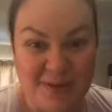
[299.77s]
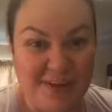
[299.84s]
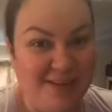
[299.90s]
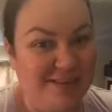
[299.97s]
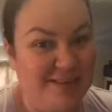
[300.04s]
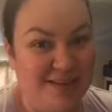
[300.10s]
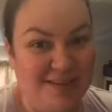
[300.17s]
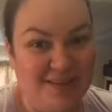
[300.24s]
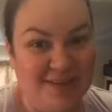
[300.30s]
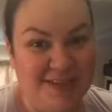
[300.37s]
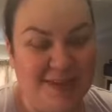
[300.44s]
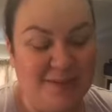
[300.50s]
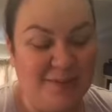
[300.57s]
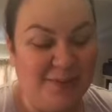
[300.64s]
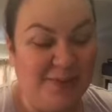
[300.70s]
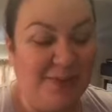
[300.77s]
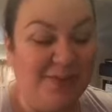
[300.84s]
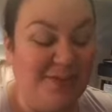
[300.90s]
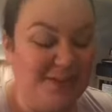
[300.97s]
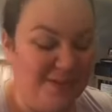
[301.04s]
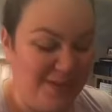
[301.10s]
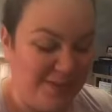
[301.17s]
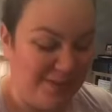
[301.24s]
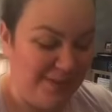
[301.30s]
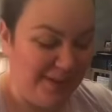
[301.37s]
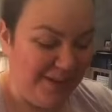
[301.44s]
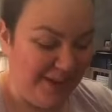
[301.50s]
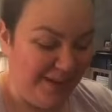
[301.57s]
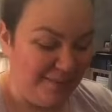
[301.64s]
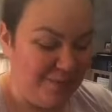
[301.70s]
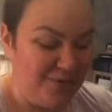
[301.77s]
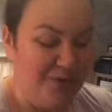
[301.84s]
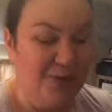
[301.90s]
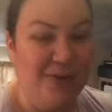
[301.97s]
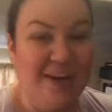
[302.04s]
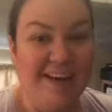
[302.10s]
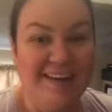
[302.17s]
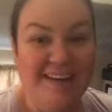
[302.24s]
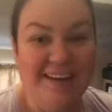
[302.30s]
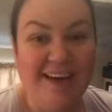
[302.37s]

That sounds terrible. No, they do. I'm joking.